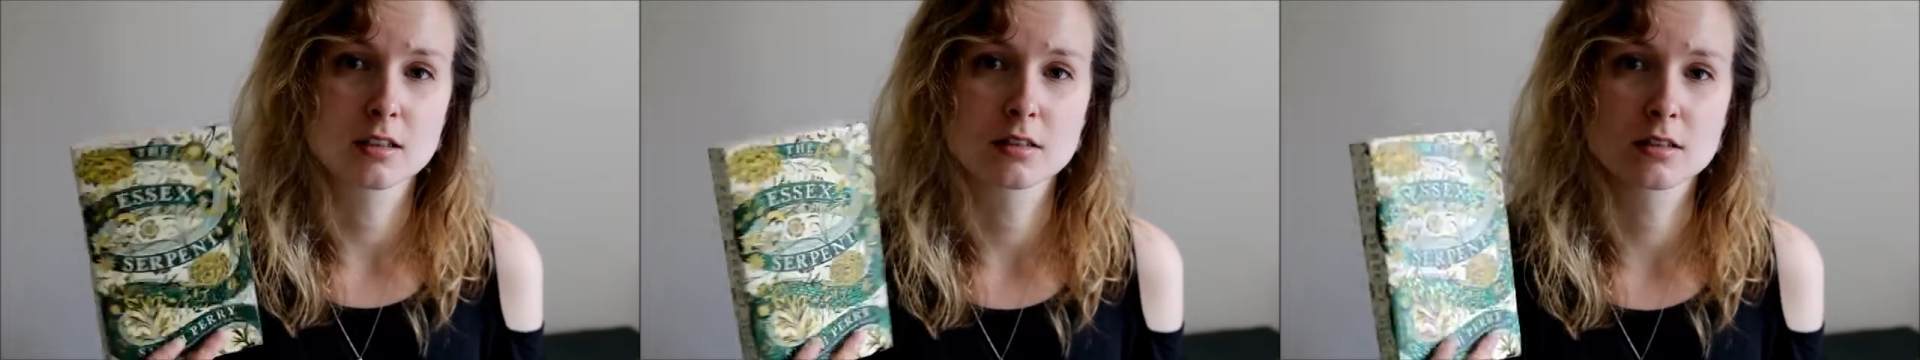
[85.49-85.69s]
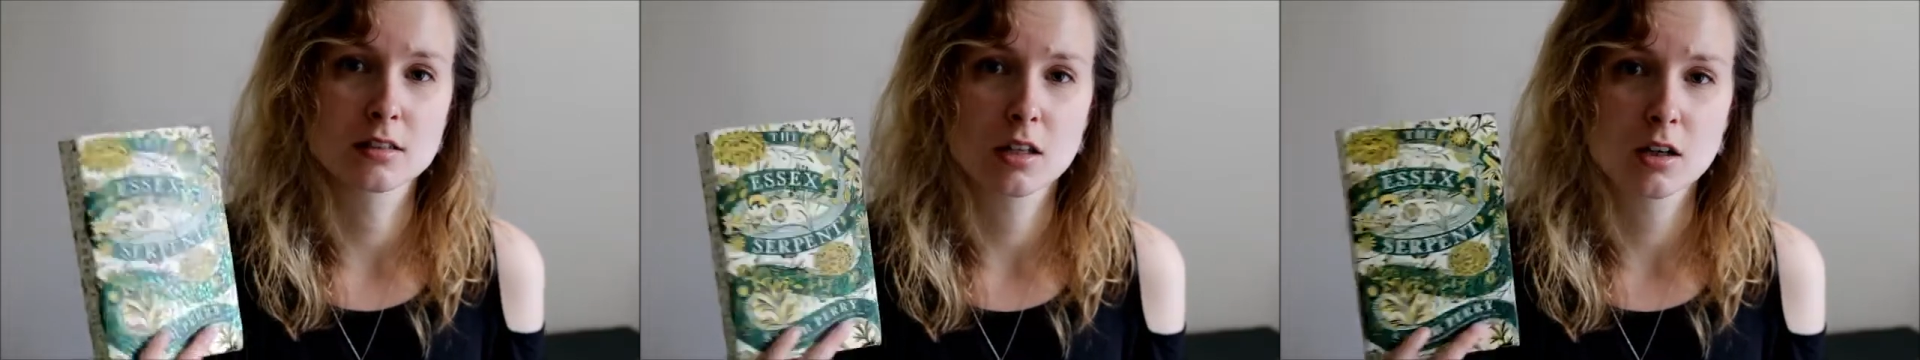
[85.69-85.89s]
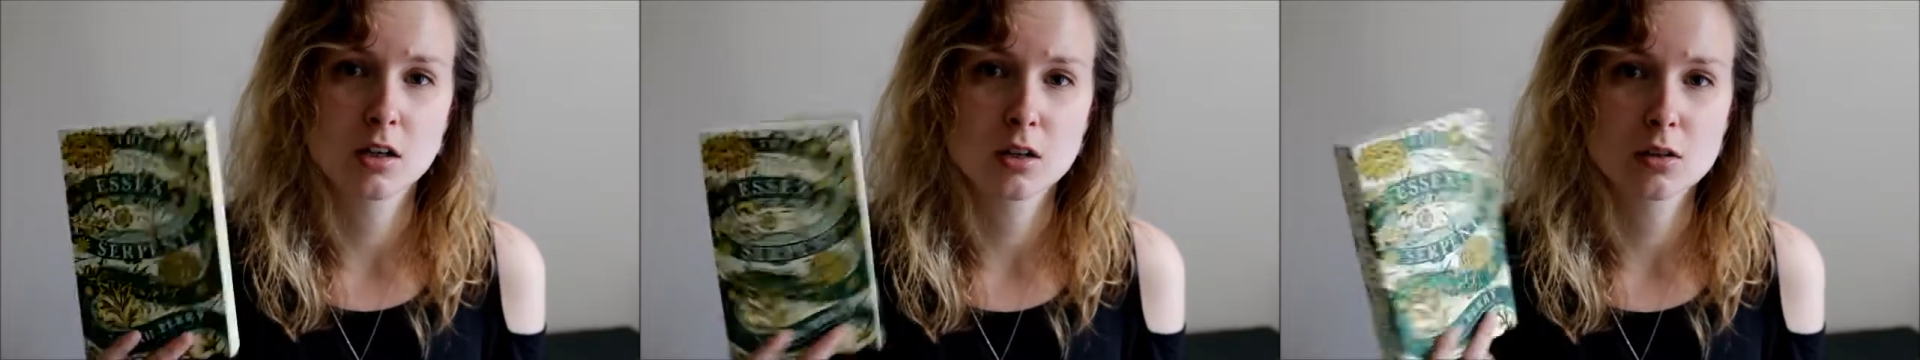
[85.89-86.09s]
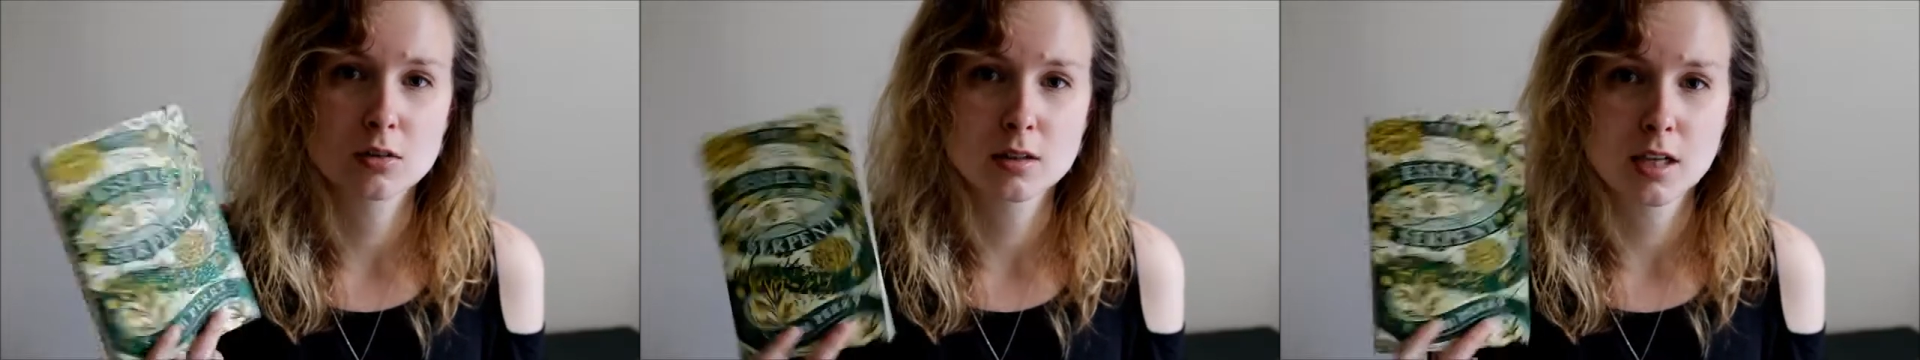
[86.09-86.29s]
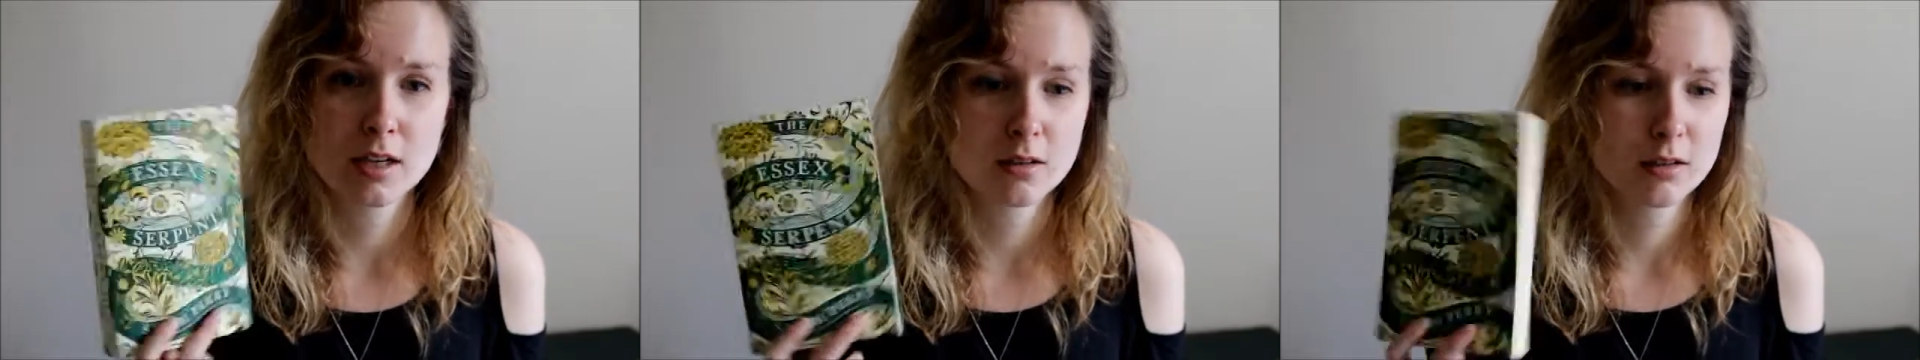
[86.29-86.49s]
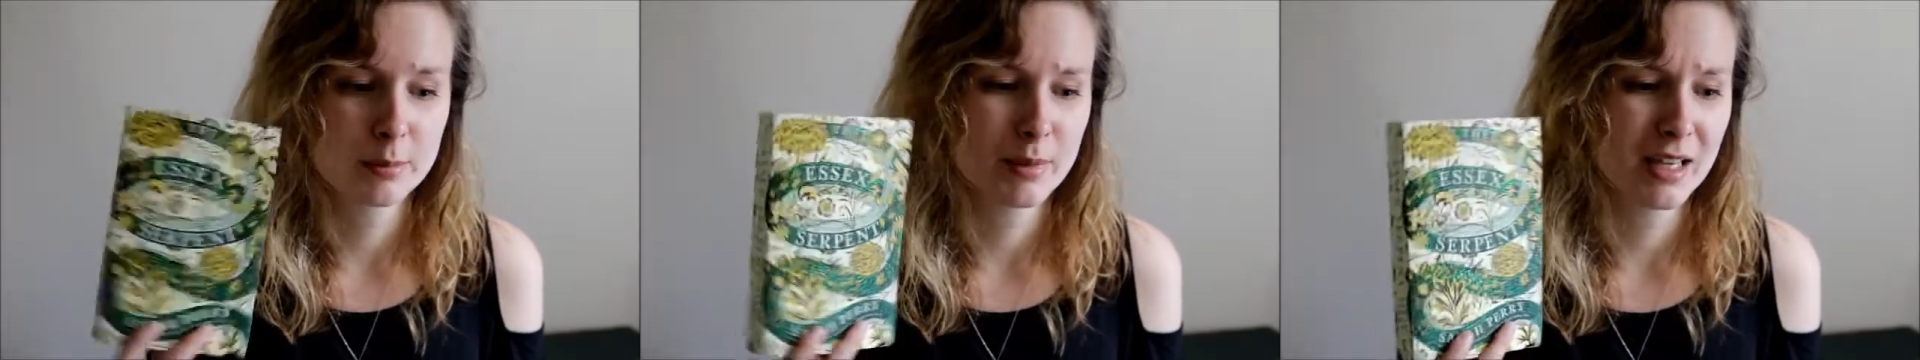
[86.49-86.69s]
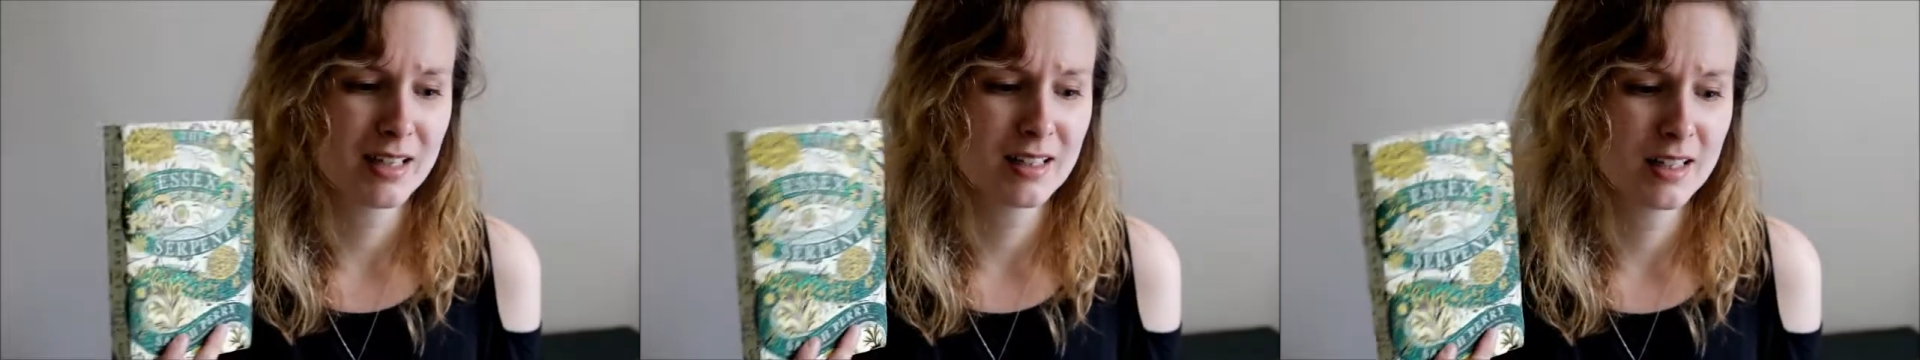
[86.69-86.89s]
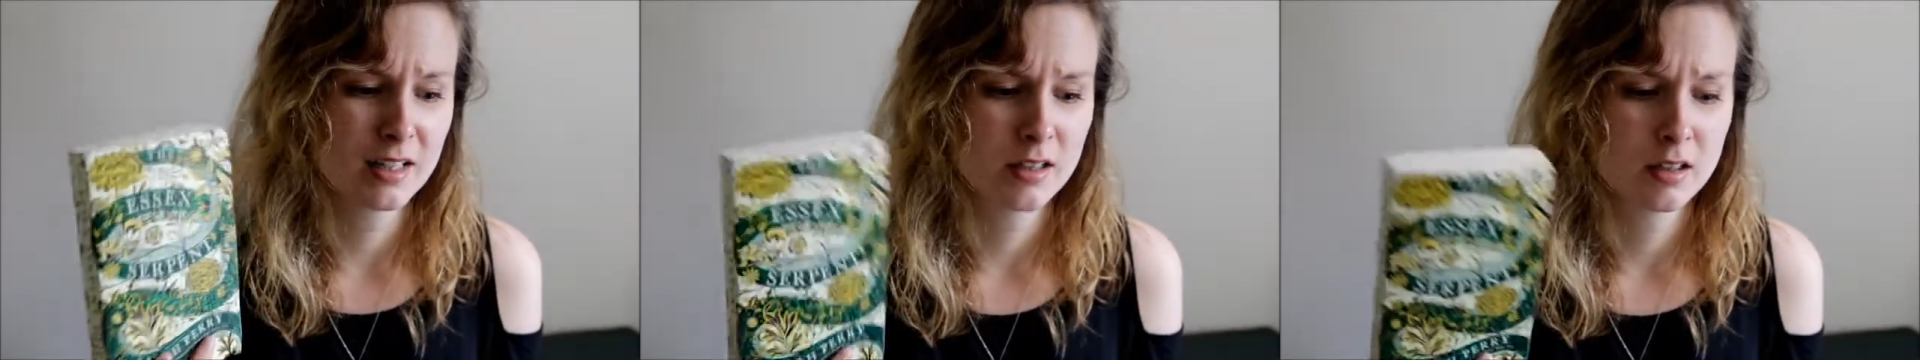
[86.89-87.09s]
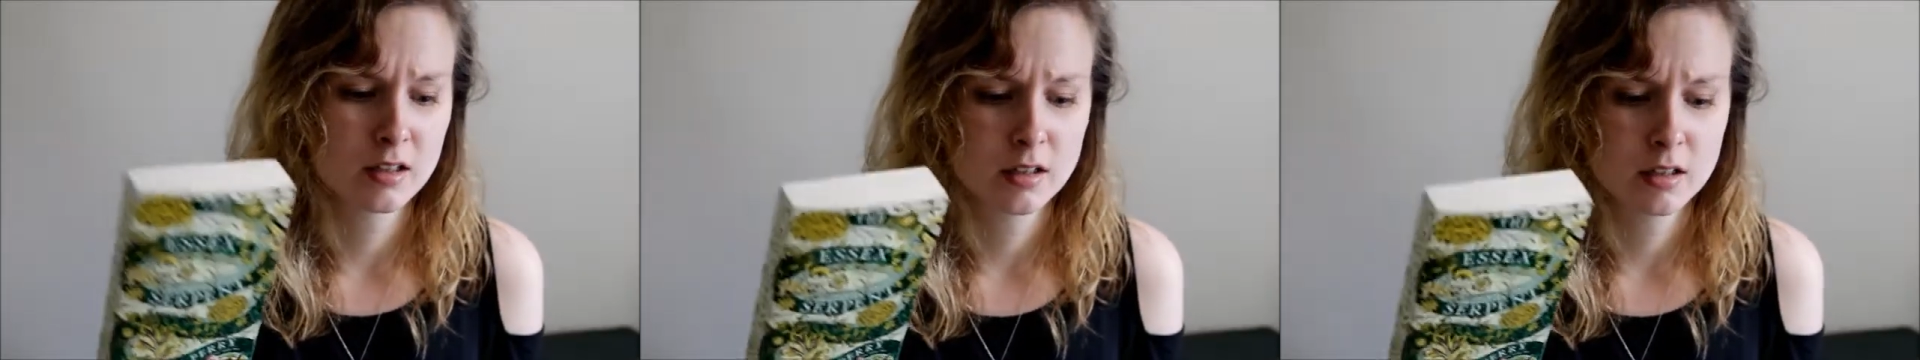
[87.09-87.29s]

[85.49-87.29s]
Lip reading: so I only paid like